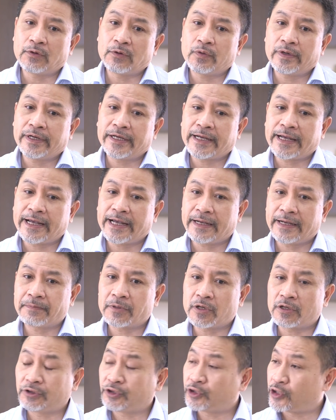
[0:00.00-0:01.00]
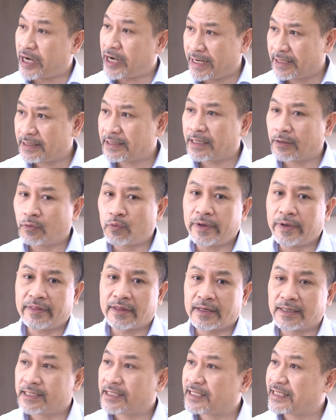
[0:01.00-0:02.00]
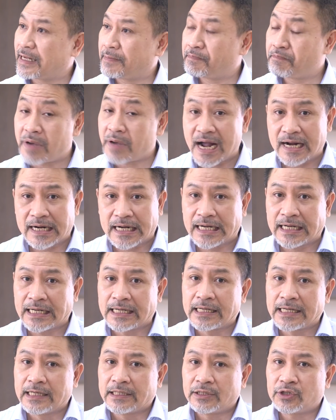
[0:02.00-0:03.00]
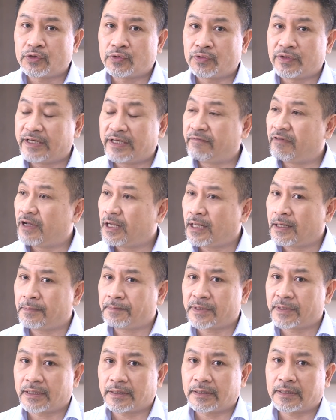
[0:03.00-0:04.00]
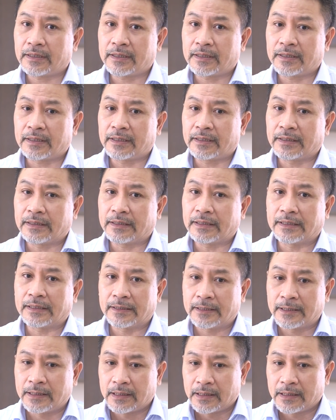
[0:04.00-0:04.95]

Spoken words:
we have contract with a Stampunk to develop the